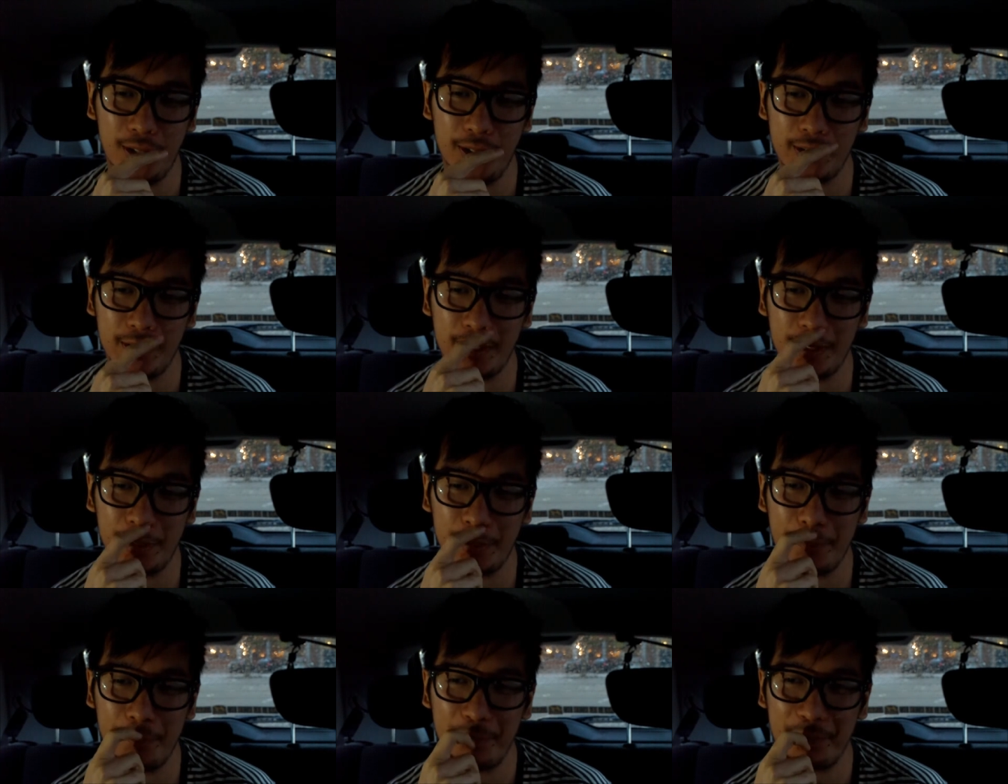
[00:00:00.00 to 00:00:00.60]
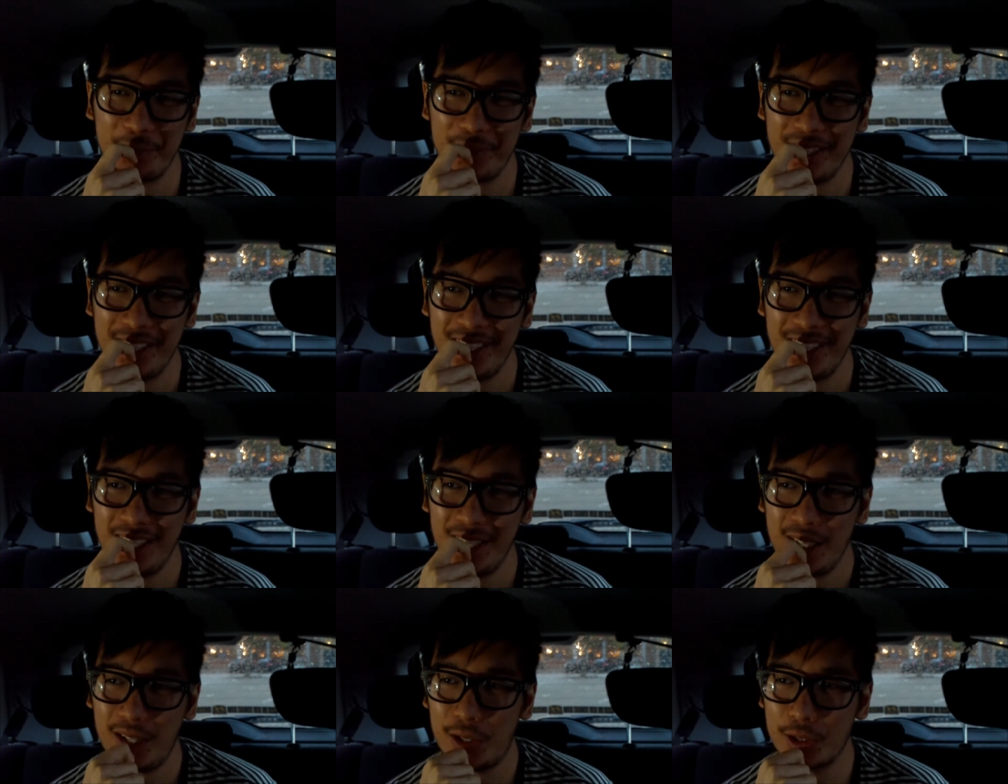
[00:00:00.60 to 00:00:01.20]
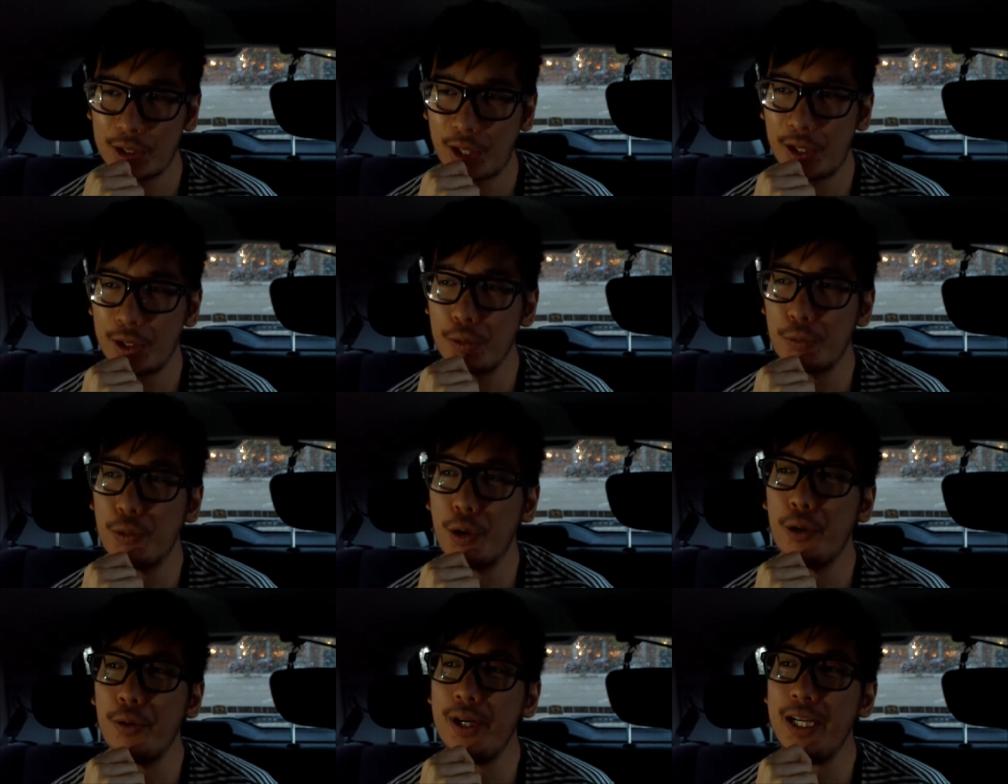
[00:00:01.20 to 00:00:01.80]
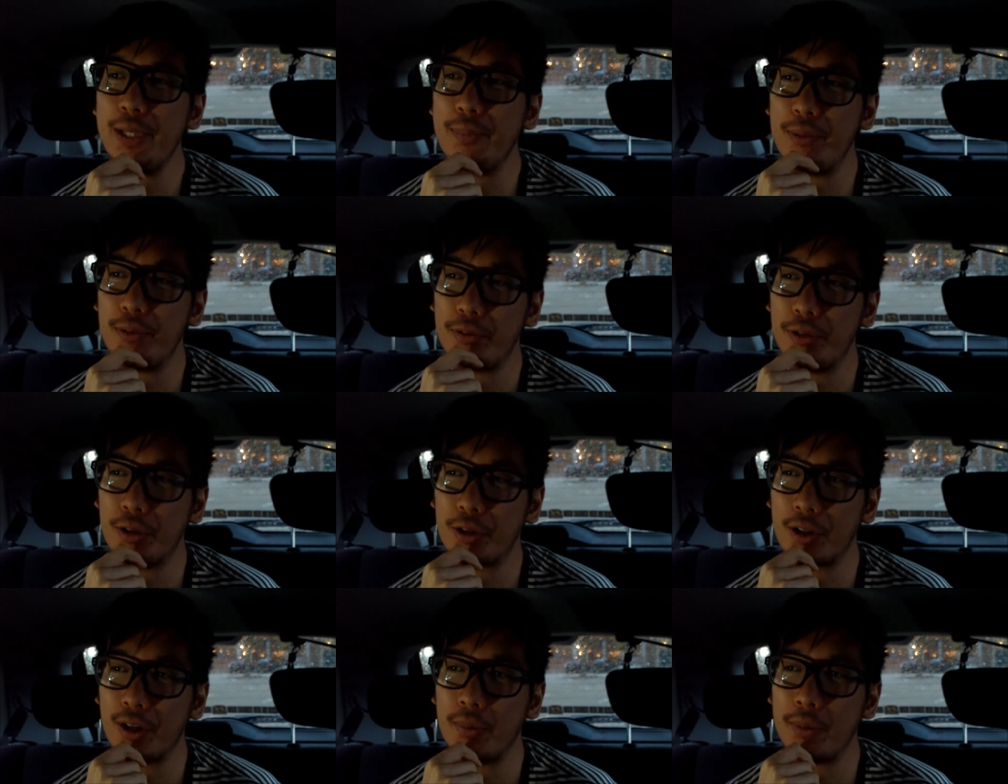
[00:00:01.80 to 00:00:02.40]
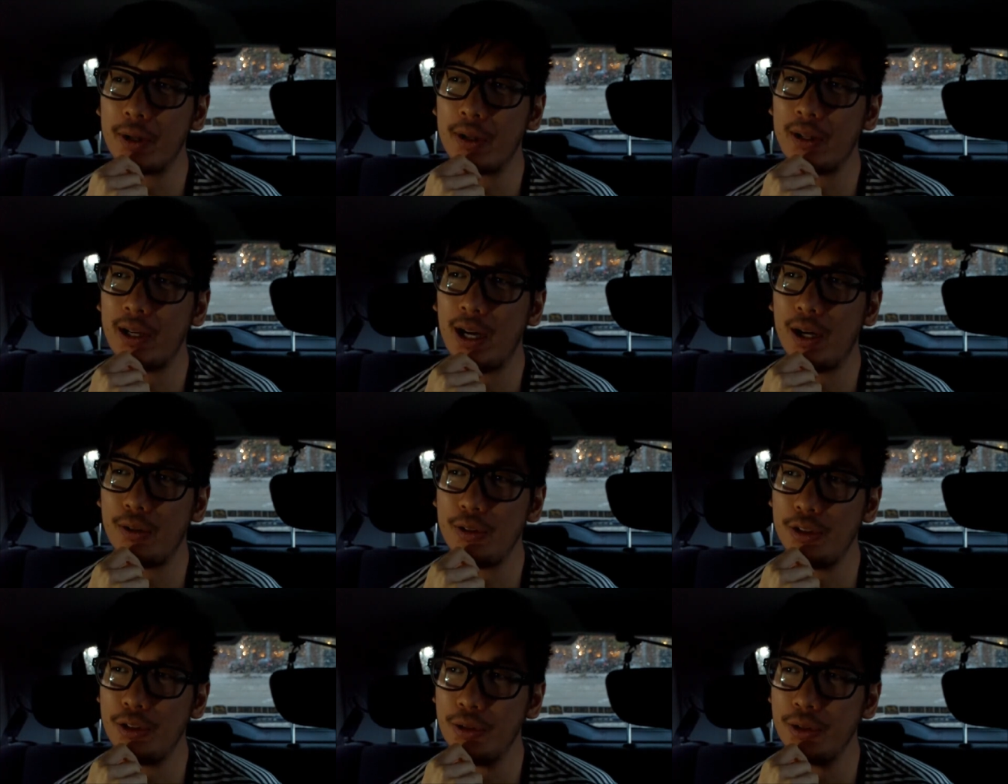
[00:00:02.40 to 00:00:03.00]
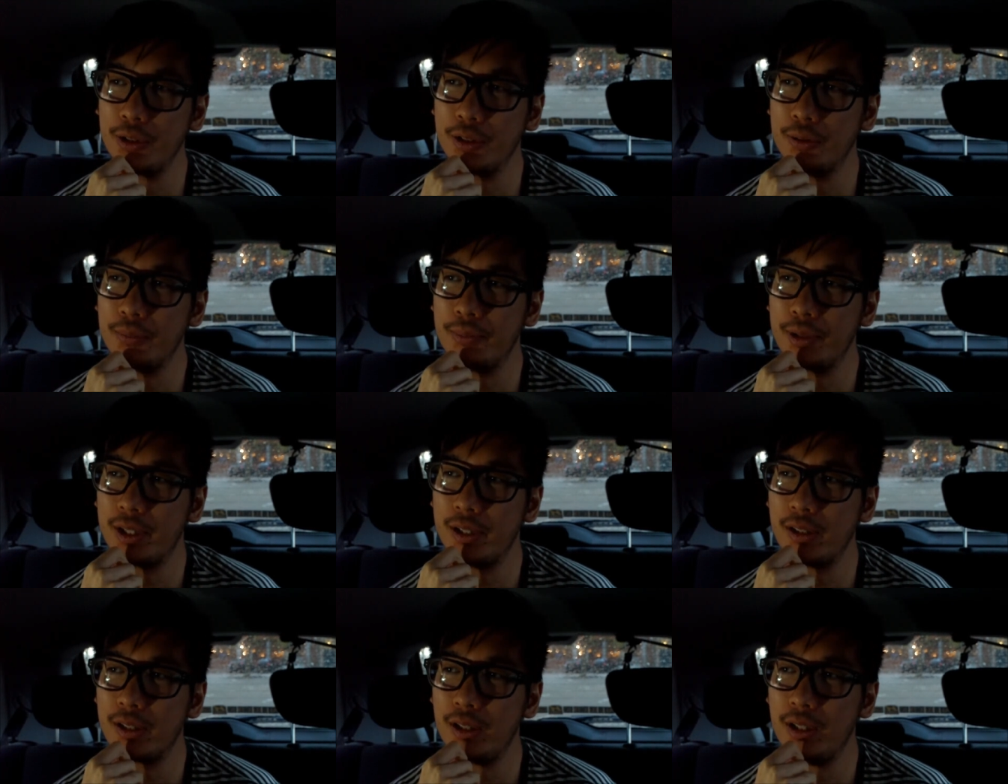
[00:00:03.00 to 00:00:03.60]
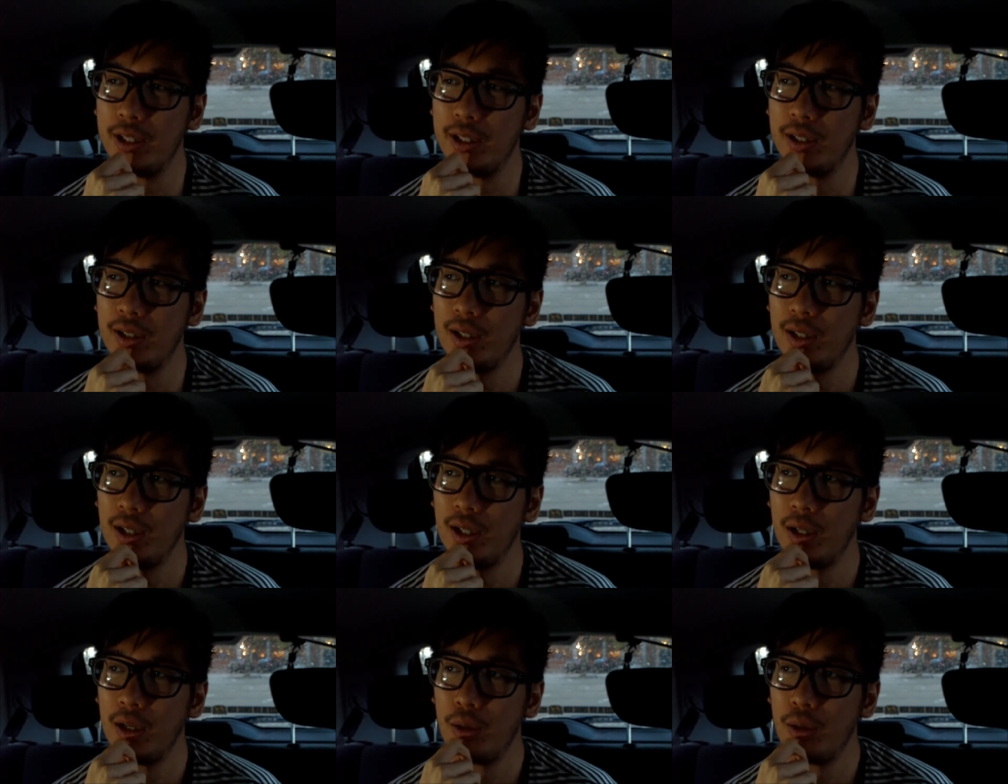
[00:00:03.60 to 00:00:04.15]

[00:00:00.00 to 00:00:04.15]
Like, um, I was kind of worried before coming out doing them because like